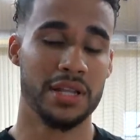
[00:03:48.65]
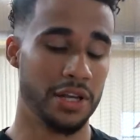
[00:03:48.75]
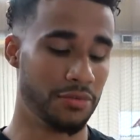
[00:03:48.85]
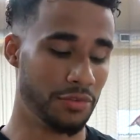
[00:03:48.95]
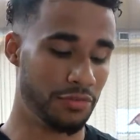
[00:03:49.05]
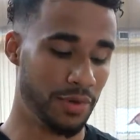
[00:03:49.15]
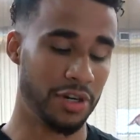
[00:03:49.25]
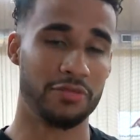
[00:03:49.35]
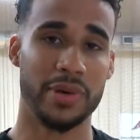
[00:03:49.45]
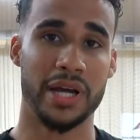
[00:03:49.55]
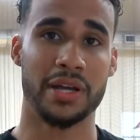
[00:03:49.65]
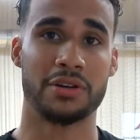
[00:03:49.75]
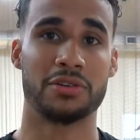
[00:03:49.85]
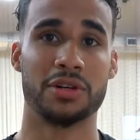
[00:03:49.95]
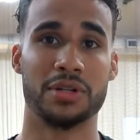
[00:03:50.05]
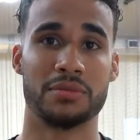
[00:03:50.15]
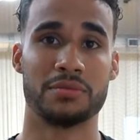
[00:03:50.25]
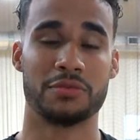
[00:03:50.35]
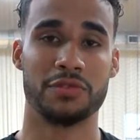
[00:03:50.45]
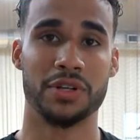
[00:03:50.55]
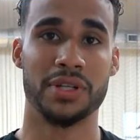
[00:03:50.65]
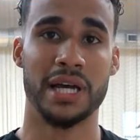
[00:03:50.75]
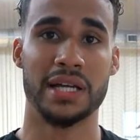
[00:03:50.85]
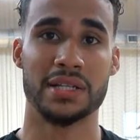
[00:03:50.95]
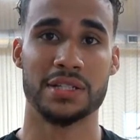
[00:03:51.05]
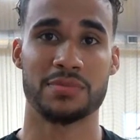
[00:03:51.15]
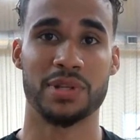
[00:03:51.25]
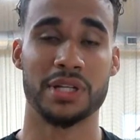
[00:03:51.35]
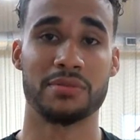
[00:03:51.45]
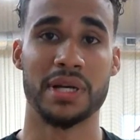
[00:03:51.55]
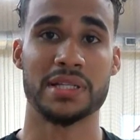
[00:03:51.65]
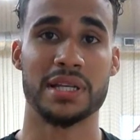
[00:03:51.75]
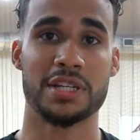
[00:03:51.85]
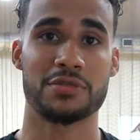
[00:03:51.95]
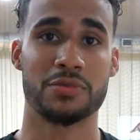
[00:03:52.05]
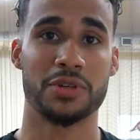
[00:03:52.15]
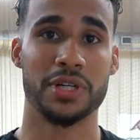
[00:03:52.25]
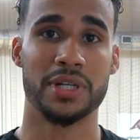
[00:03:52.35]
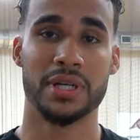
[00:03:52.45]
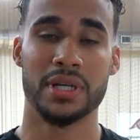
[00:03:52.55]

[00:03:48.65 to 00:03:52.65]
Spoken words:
They removed part of my ankle and filled that split in my sesamoid.